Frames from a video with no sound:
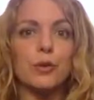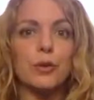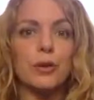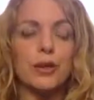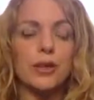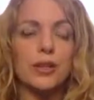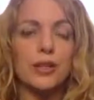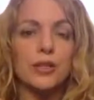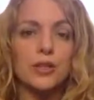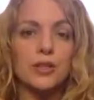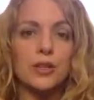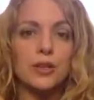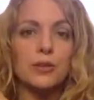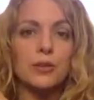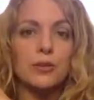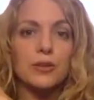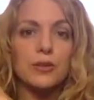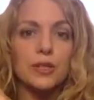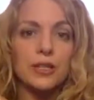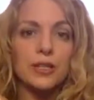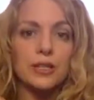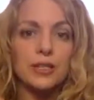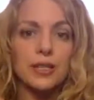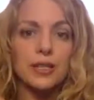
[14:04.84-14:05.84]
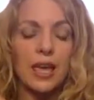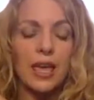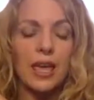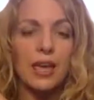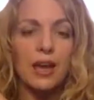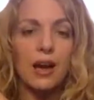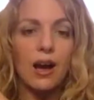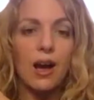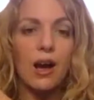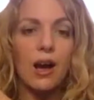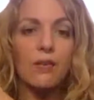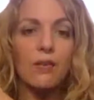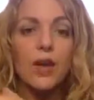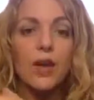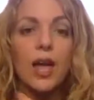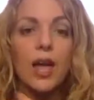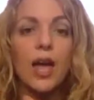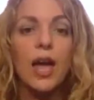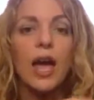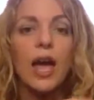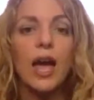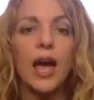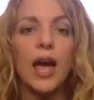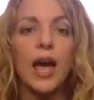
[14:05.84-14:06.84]
is used in takeoff.
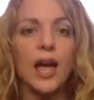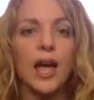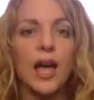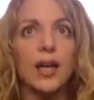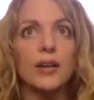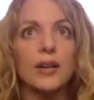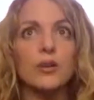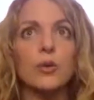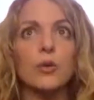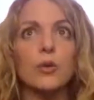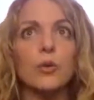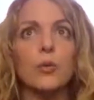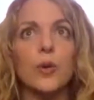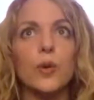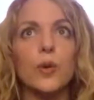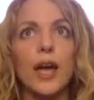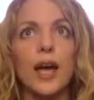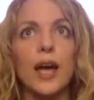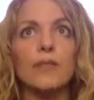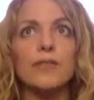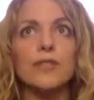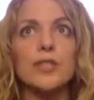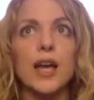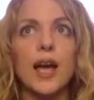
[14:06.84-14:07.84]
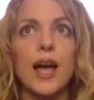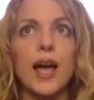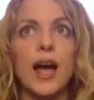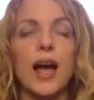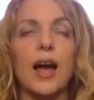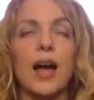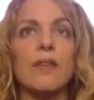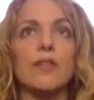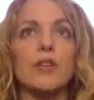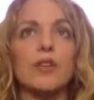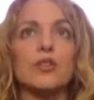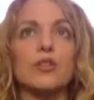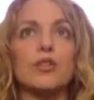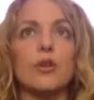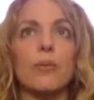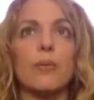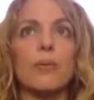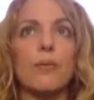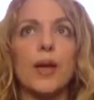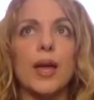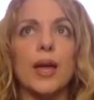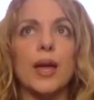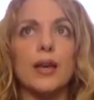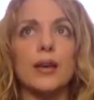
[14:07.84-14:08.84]
And we have to have a
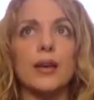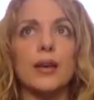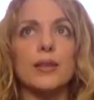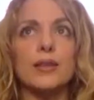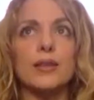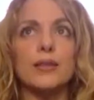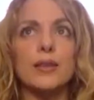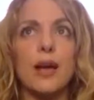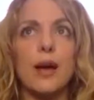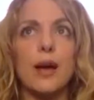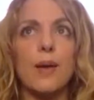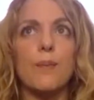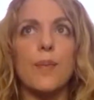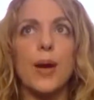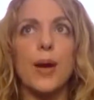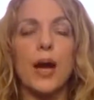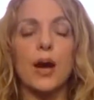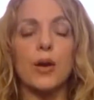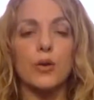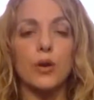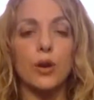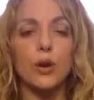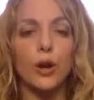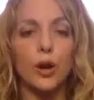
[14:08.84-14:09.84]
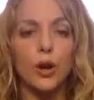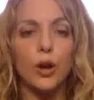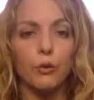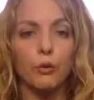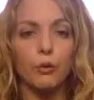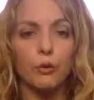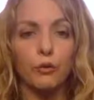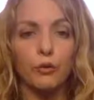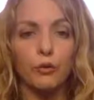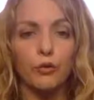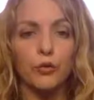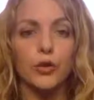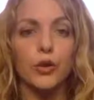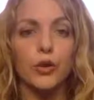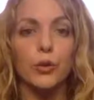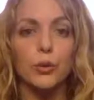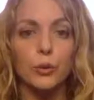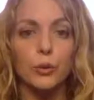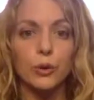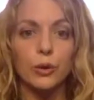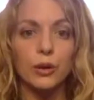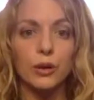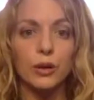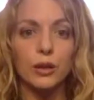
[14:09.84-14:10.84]
tremendous amount of
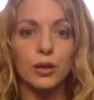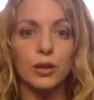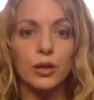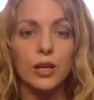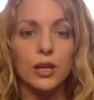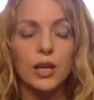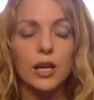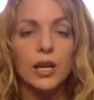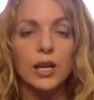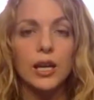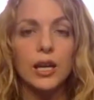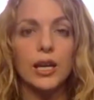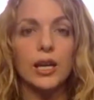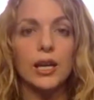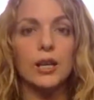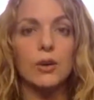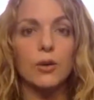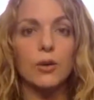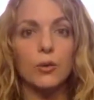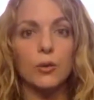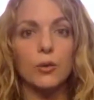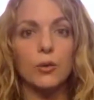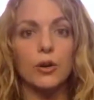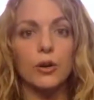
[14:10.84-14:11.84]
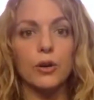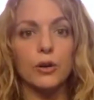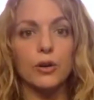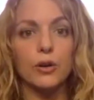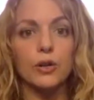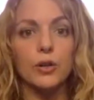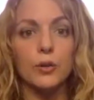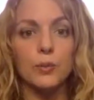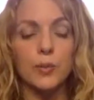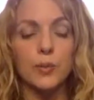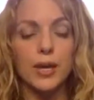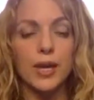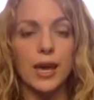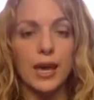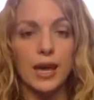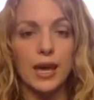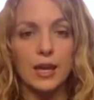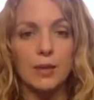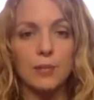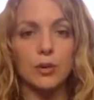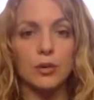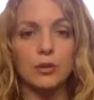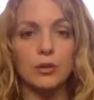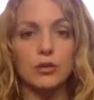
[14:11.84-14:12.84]
fuel in order to be
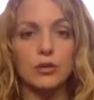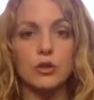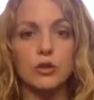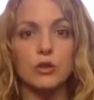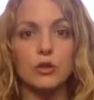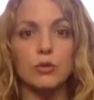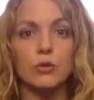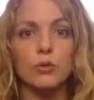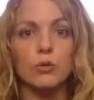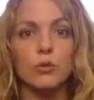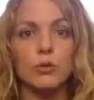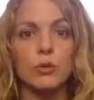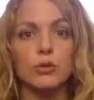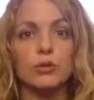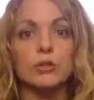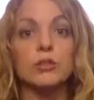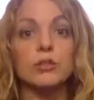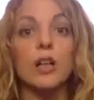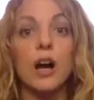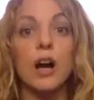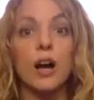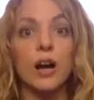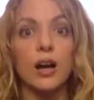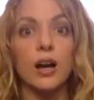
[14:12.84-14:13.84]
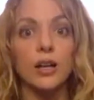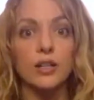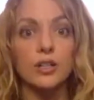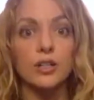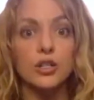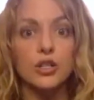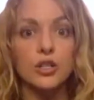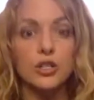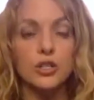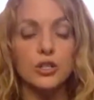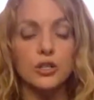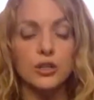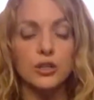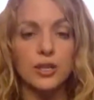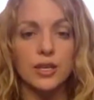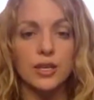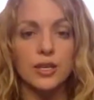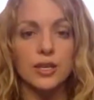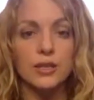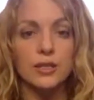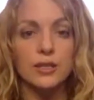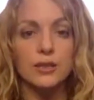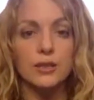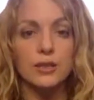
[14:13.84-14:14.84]
able to launch
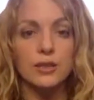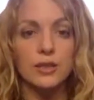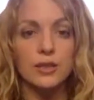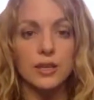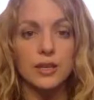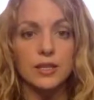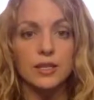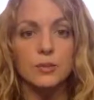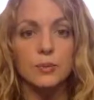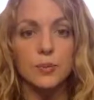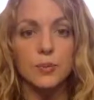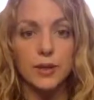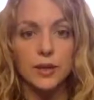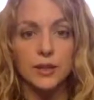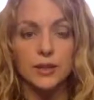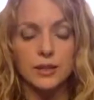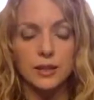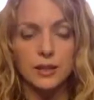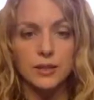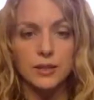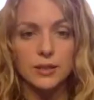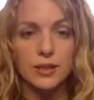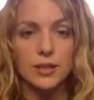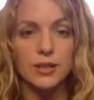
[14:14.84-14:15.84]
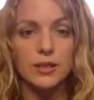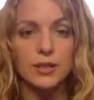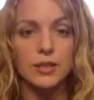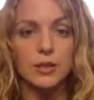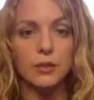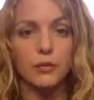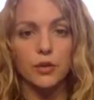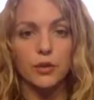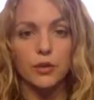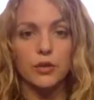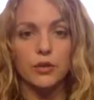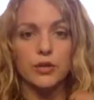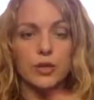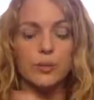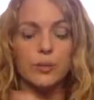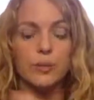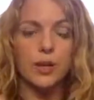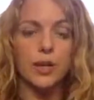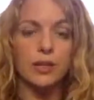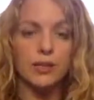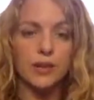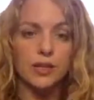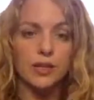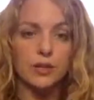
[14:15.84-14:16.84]
these businesses. If you're
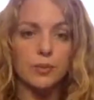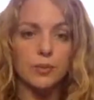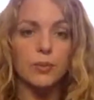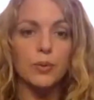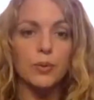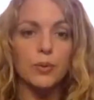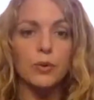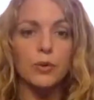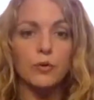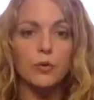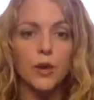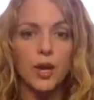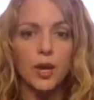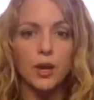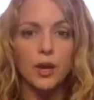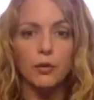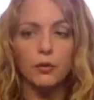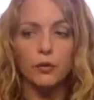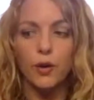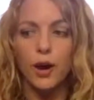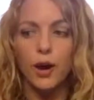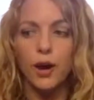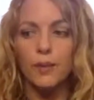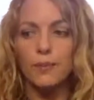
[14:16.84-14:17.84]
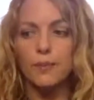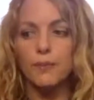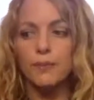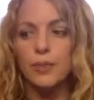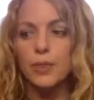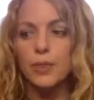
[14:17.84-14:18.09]
somebody that's moving from,